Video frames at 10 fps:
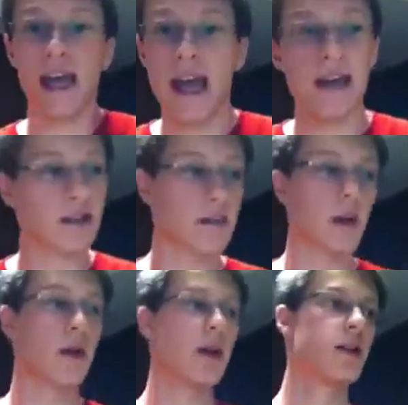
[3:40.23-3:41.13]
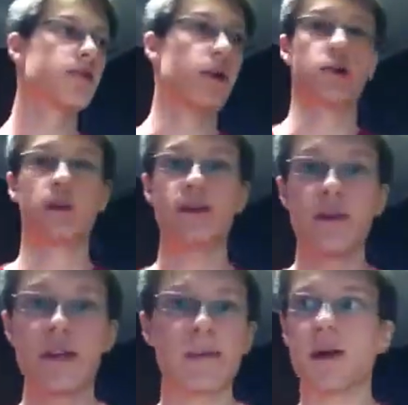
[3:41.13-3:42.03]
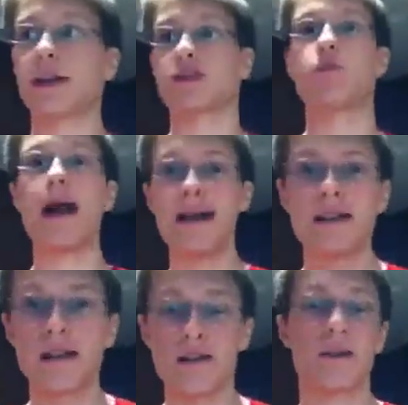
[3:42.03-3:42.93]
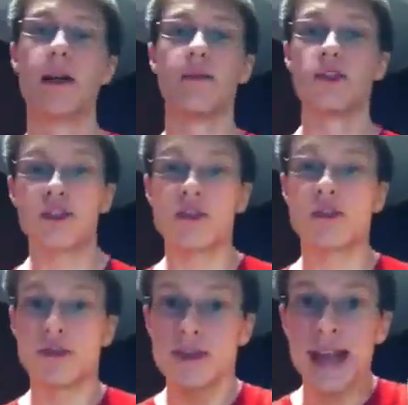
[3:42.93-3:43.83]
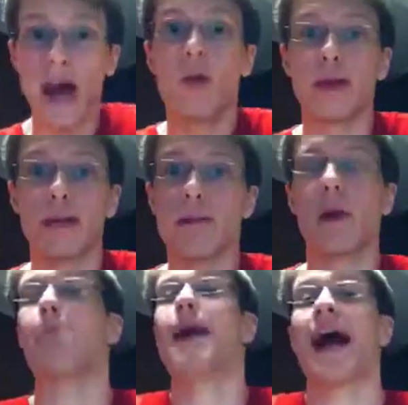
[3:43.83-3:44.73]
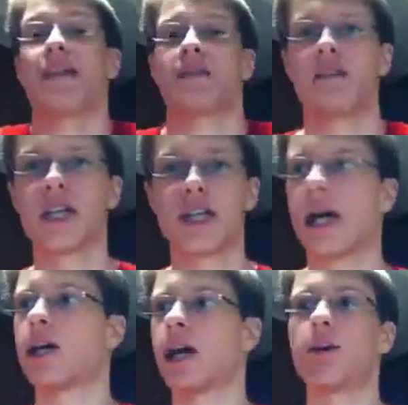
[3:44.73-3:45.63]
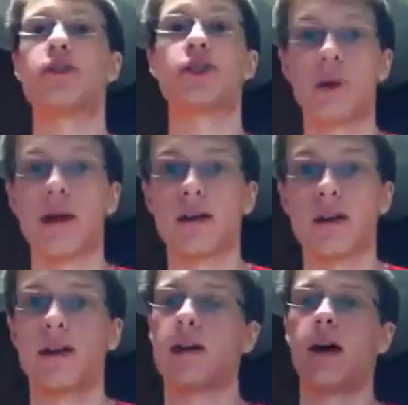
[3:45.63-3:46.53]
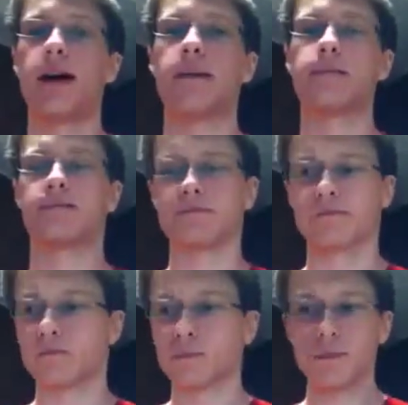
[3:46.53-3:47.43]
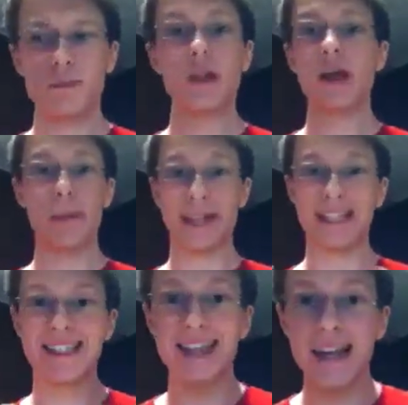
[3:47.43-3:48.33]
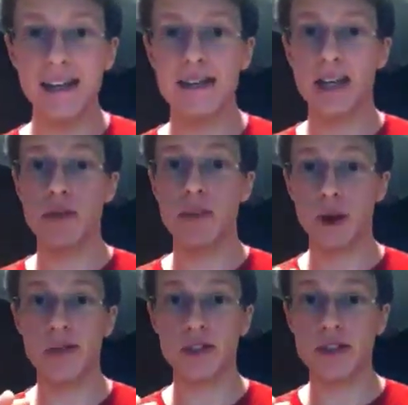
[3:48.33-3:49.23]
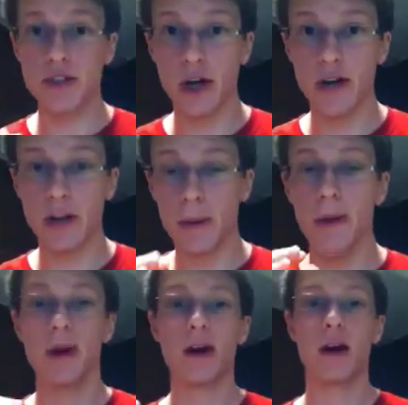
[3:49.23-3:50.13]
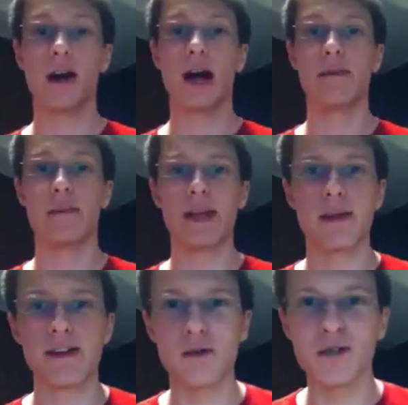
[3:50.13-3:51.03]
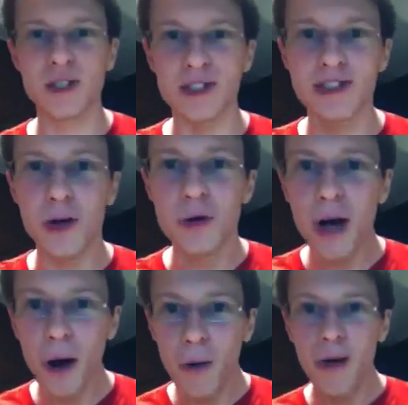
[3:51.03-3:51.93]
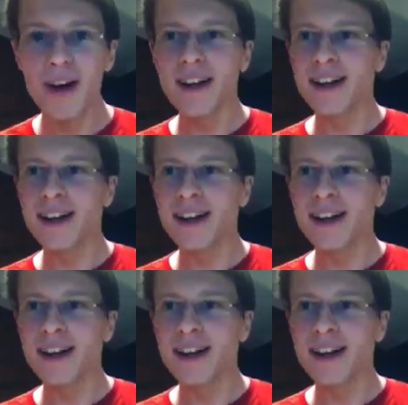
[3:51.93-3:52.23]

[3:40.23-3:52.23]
mechanics, about special relativity, about electromagnetism? Just tell me about math. I'll, I'll do it. Um, I'm excited to get this project started. Uh, I made my own little logo.